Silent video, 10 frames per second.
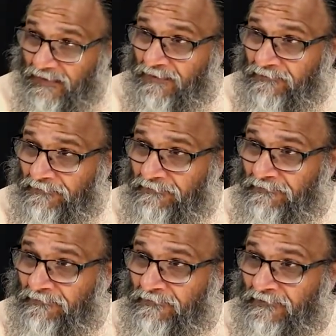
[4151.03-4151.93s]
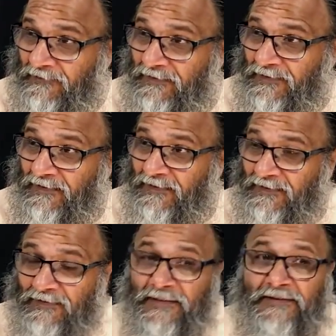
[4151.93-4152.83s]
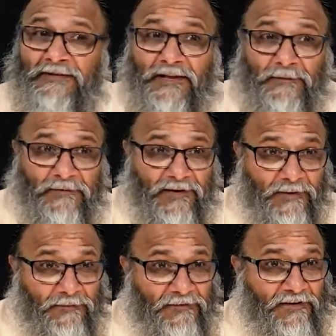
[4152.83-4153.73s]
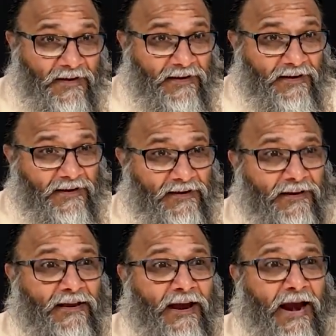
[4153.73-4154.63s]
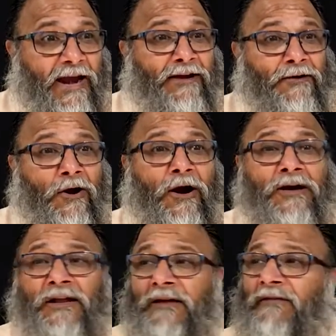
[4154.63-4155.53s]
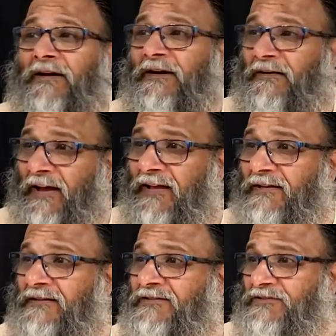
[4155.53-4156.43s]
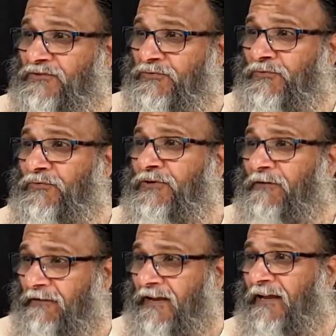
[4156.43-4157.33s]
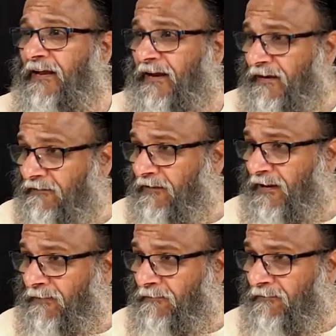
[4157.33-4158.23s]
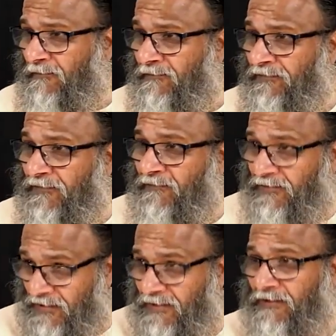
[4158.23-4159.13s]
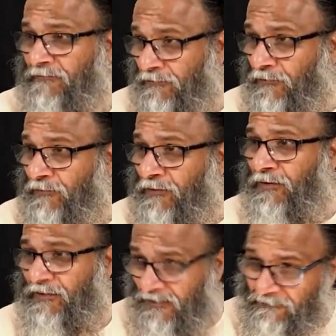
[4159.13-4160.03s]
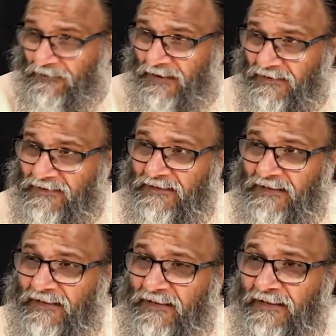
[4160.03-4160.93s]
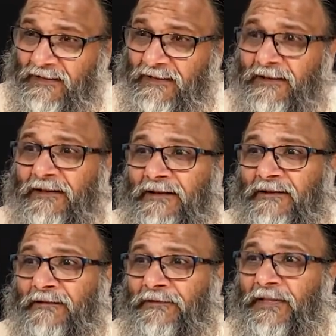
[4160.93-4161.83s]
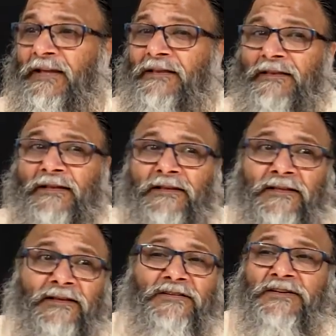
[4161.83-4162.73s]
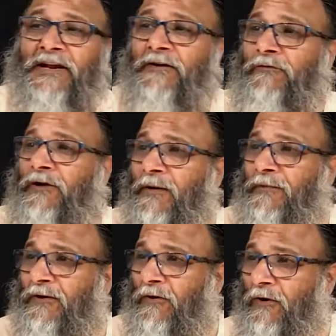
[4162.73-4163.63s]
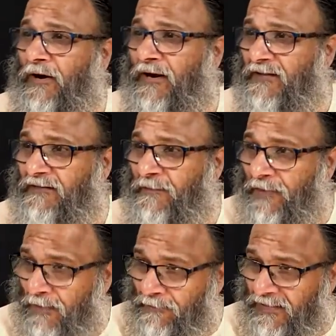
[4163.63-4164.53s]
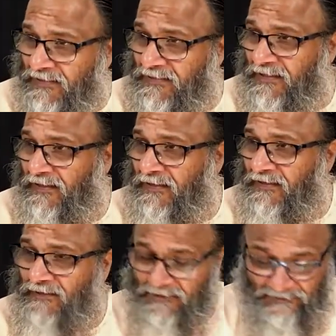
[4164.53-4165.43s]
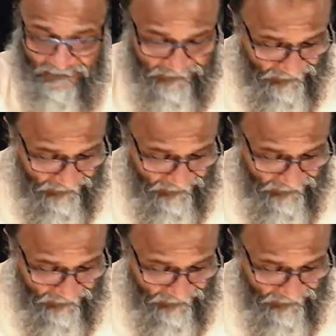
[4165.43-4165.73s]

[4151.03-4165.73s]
If this deep sleep state had not given rise to the waking and dream, which are the fruit or the effects, then this state would have been called as the Brahmic state.